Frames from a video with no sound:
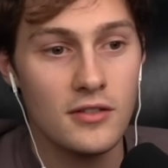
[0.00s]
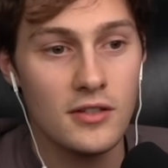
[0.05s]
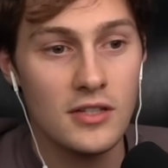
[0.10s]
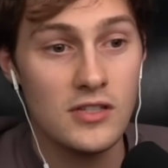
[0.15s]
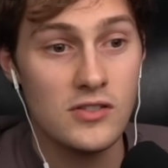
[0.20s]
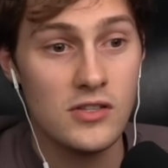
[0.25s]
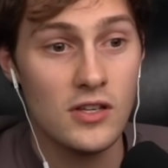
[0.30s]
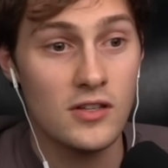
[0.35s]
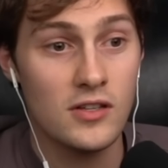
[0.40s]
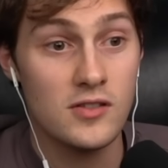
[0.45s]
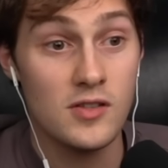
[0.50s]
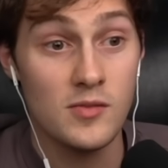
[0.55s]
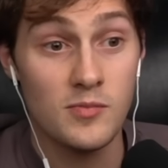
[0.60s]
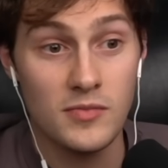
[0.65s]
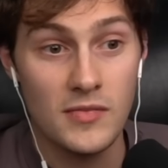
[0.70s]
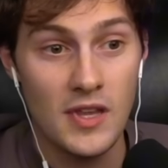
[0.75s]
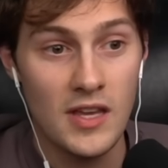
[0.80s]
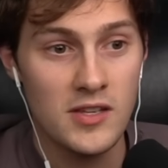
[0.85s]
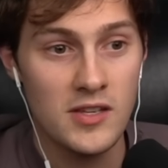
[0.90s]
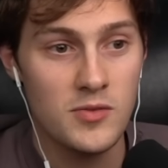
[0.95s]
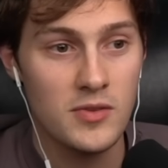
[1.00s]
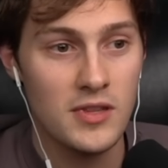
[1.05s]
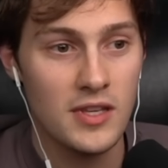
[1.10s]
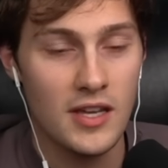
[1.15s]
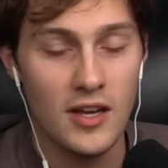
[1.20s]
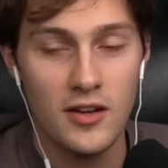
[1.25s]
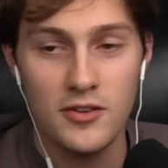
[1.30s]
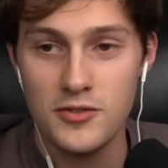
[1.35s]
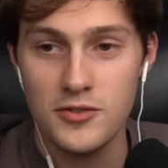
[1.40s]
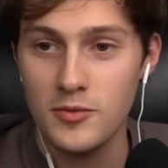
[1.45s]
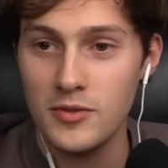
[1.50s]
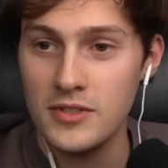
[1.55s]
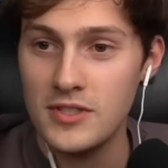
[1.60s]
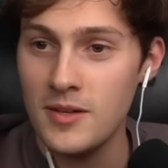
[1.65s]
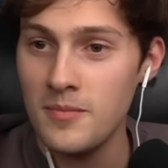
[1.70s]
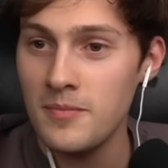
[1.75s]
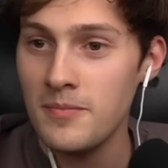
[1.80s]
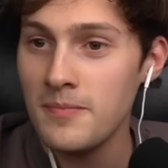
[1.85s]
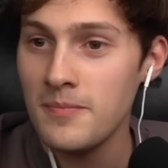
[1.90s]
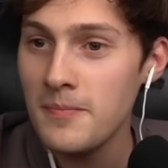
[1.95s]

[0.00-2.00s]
He's done some things with the couch. What's up?